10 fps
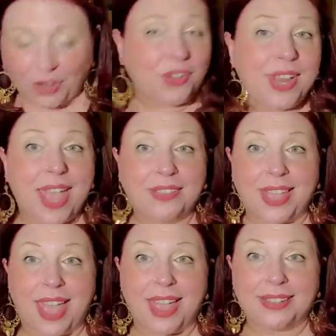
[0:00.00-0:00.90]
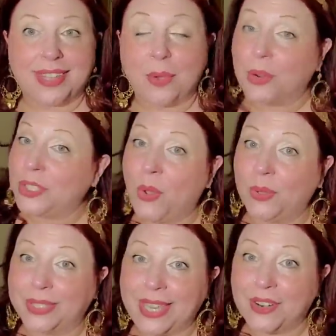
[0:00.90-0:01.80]
turned out that they were
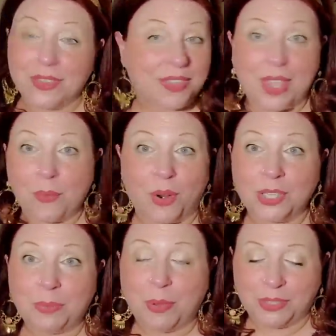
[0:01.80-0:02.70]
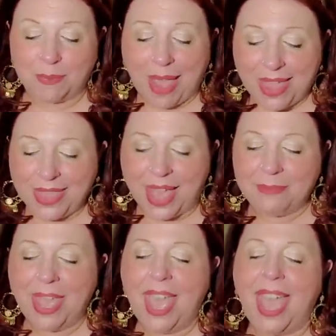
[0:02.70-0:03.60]
told later that they weren't supposed to buy
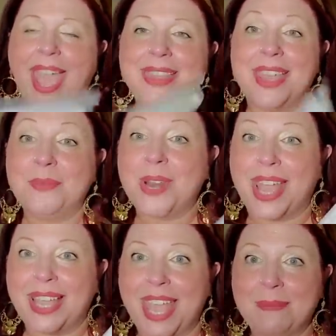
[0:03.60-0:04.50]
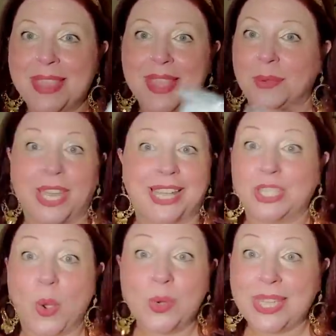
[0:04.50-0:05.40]
them. And then when I came in, they were
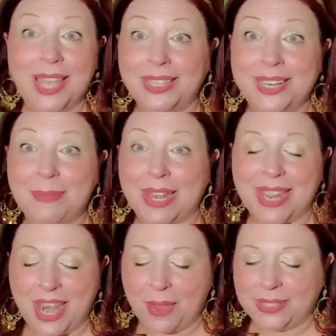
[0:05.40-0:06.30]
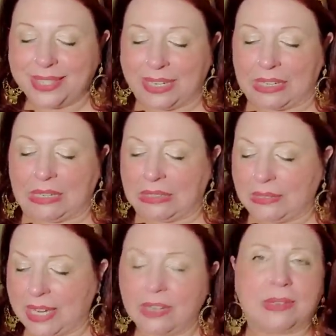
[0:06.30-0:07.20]
like, don't tell anybody. And I was like,
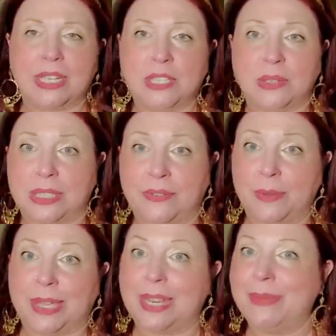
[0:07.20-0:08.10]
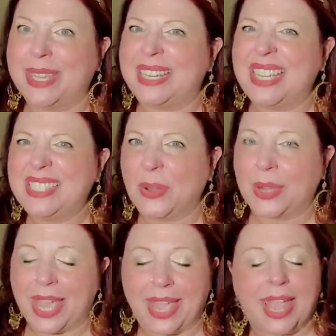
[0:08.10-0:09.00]
oh, I already told everybody, but it's
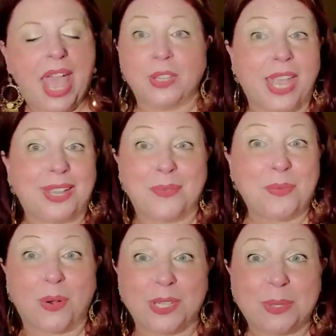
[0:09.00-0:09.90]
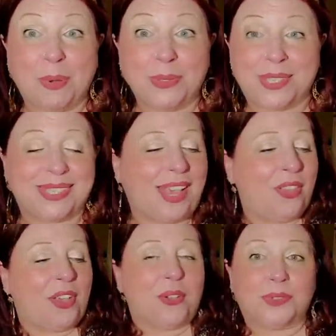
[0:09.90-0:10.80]
okay. They were like, we weren't supposed to
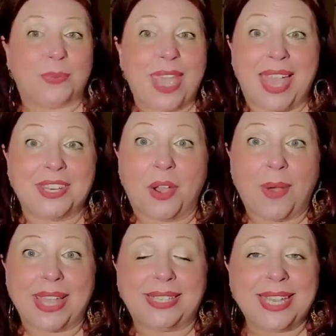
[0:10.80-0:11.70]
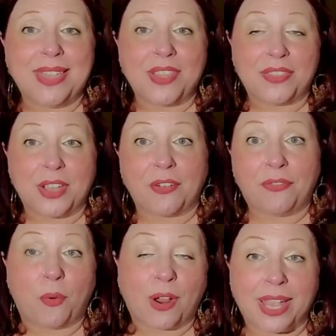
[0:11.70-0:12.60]
sell those. We had no idea that they're
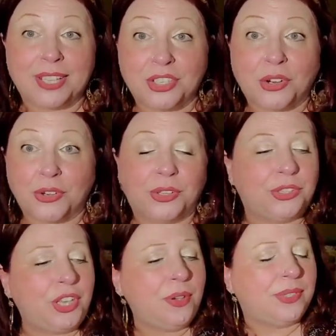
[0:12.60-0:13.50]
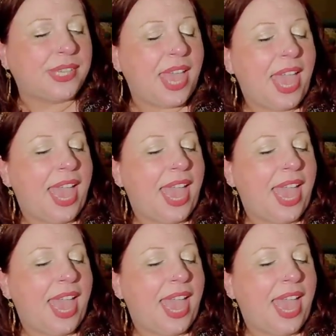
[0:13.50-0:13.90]
for internal use.